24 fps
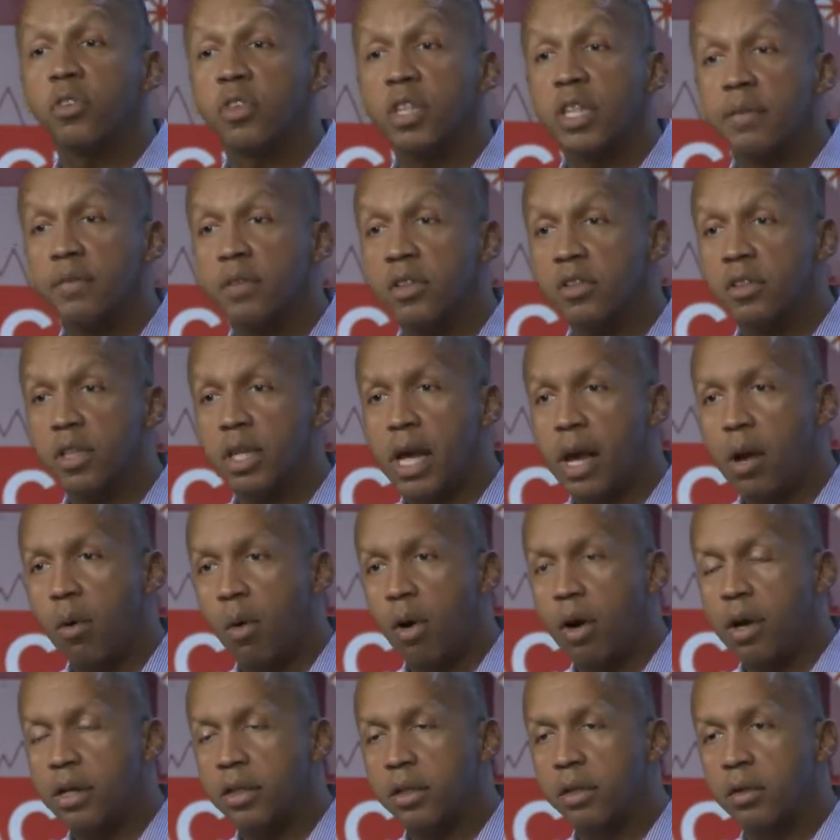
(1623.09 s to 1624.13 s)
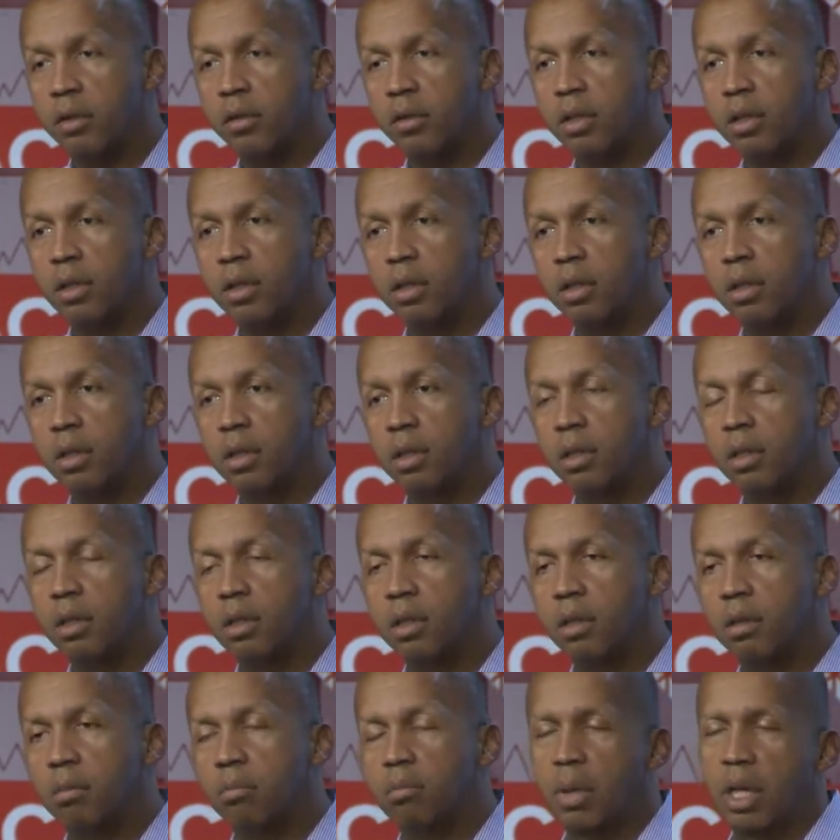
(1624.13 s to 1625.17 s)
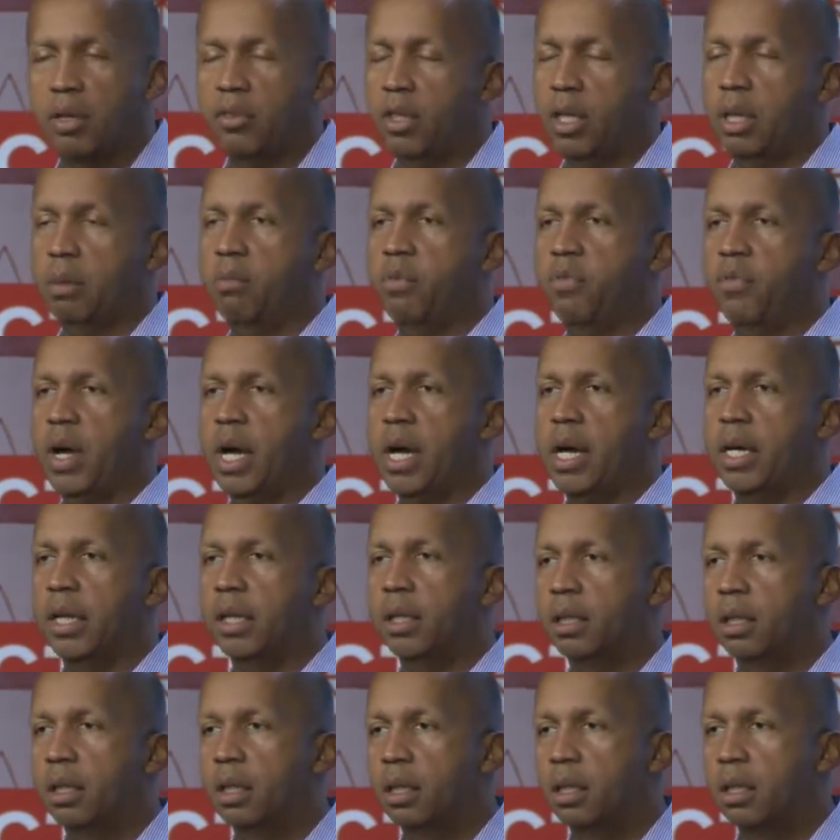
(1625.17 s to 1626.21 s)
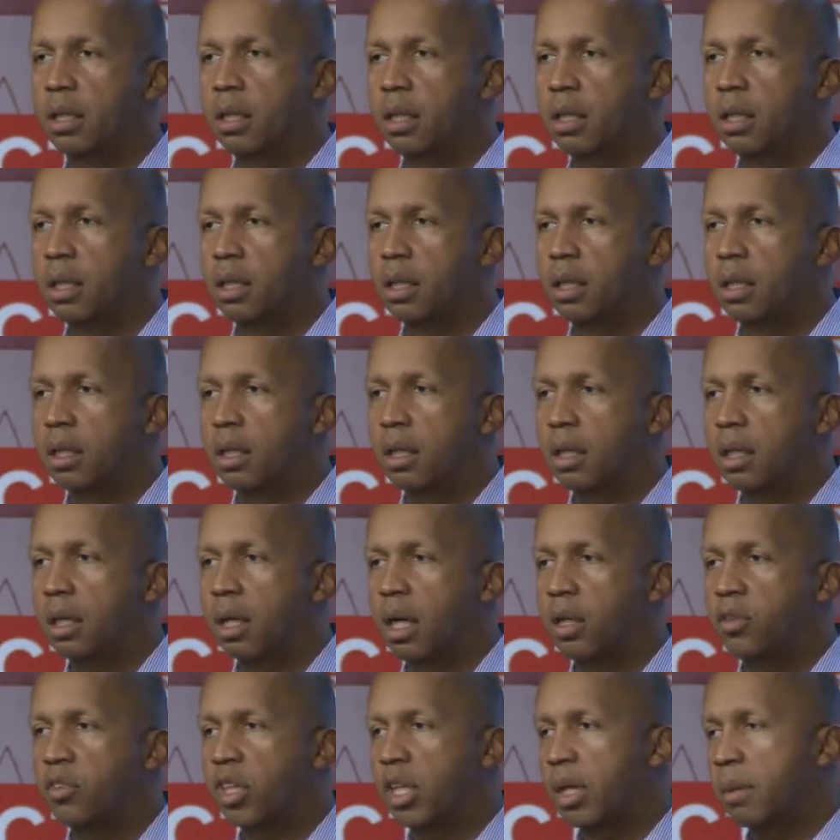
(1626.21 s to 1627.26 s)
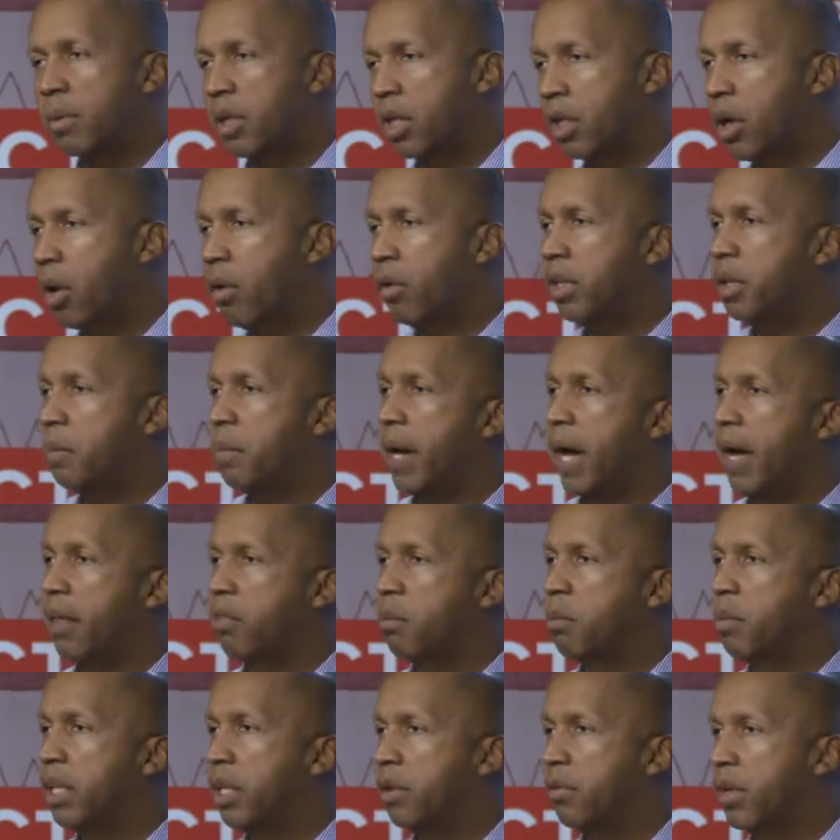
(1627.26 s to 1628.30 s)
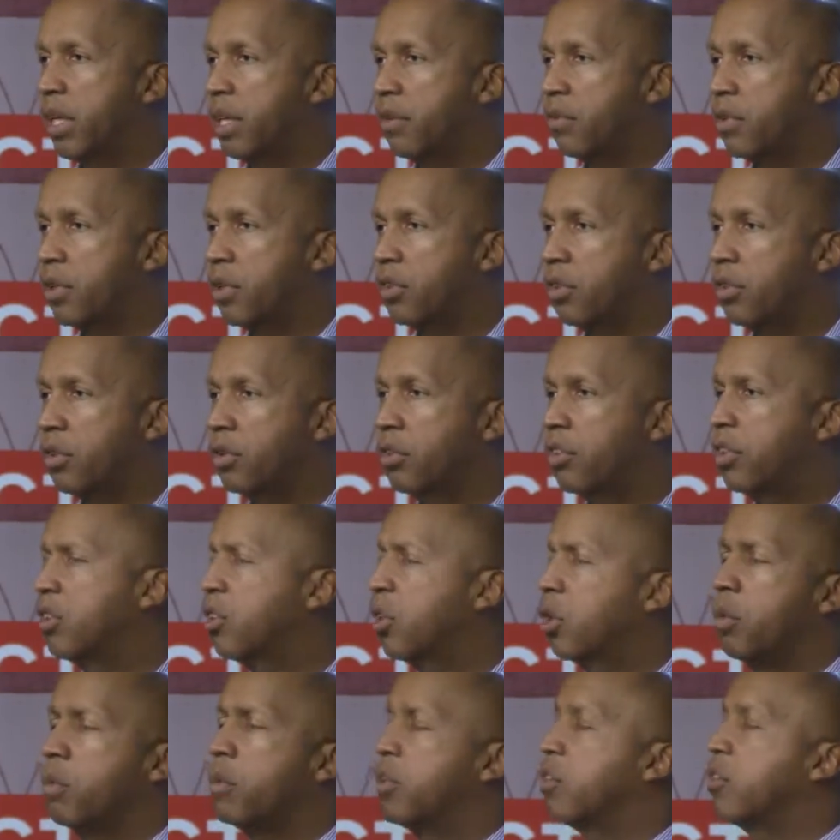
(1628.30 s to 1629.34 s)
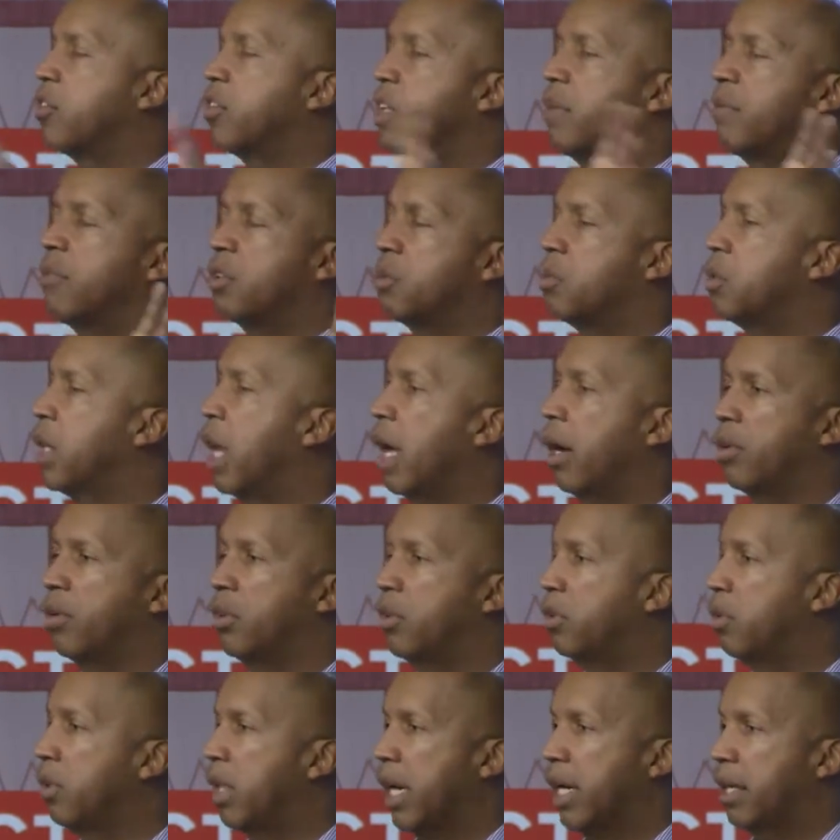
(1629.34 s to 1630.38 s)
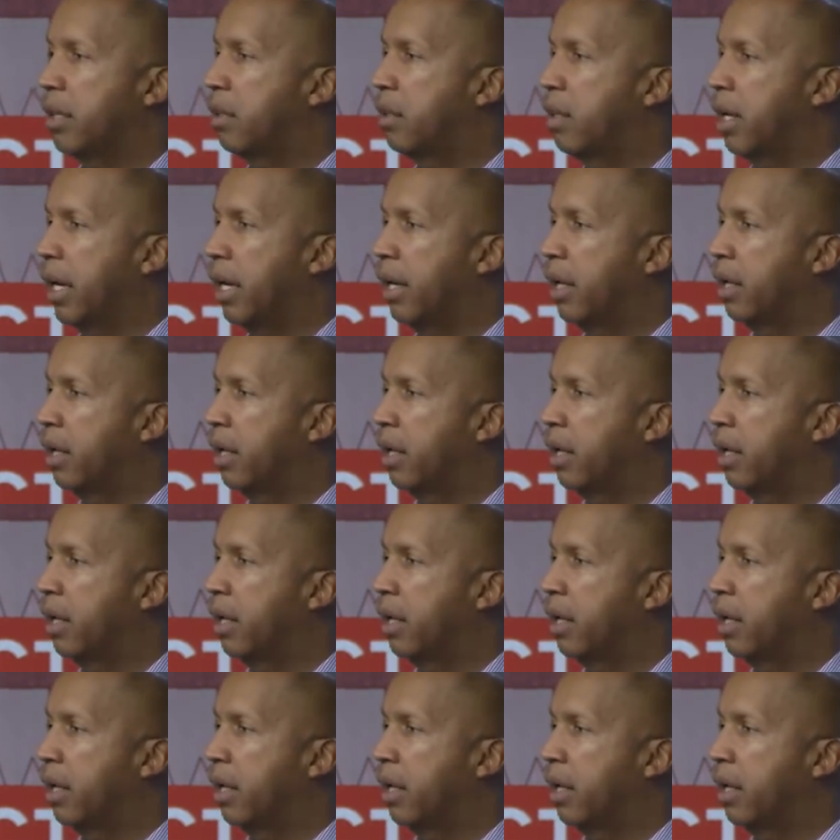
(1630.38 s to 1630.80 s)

Stevenson, how are you?" I said, "I'm fine." I said, "I'm going to go in the bathroom and get ready for your search." He said, "Oh, Mr. Stevenson, we're not going to do that today."